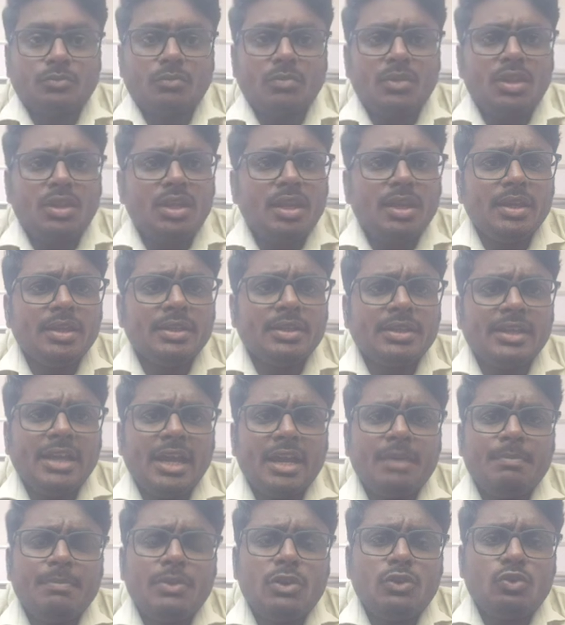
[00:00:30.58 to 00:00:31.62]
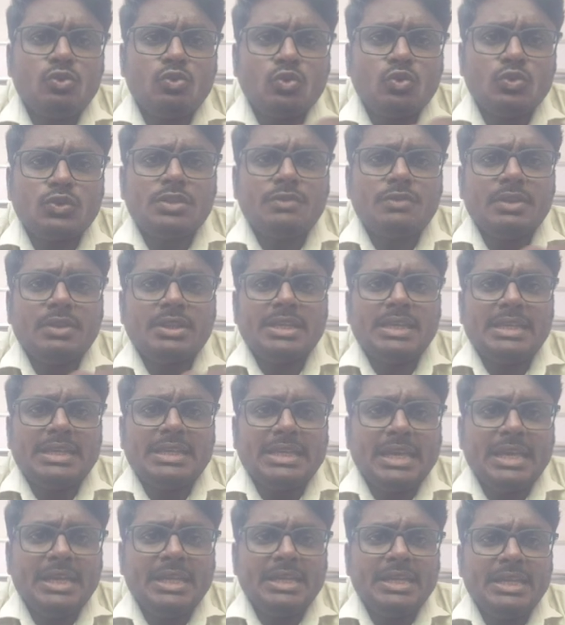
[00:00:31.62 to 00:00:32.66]
It can be used with
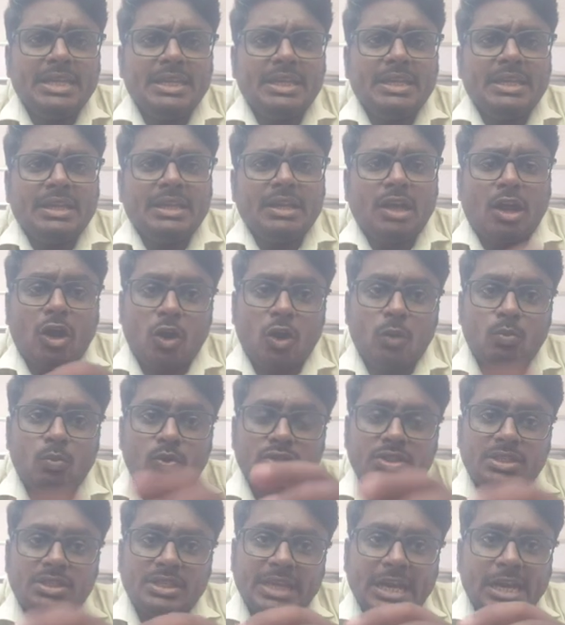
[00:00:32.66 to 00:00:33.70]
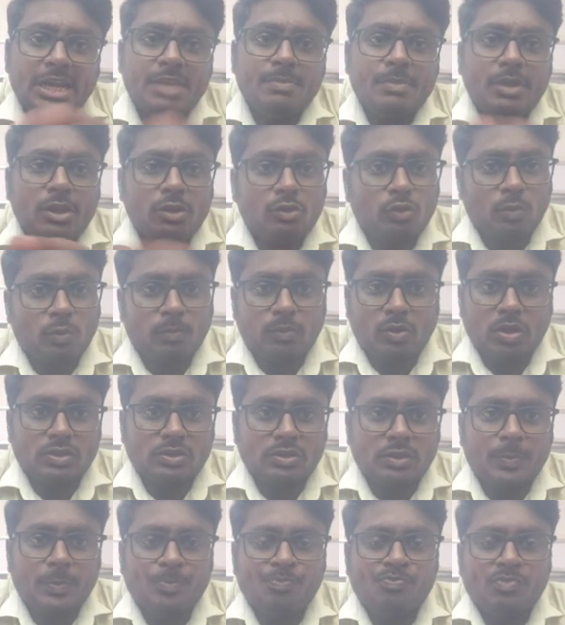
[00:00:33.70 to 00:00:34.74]
almost any microprocessor.
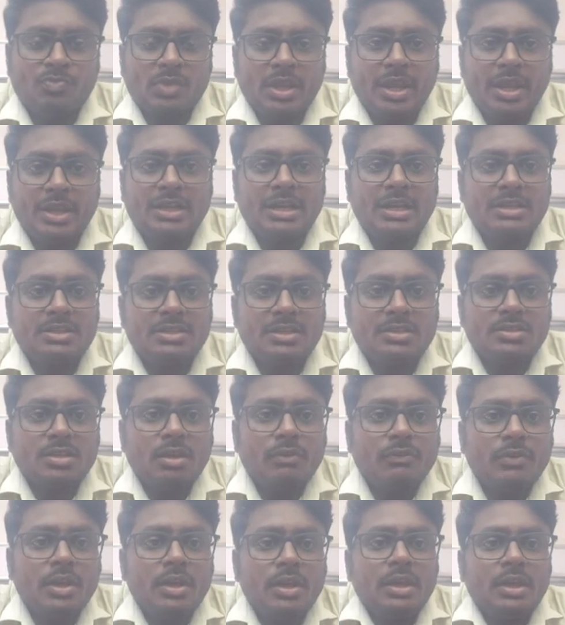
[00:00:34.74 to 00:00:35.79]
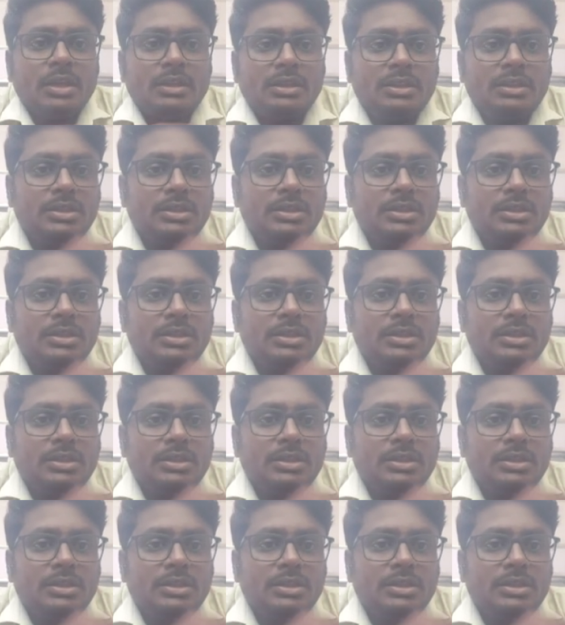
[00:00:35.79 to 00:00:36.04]
It consists of 3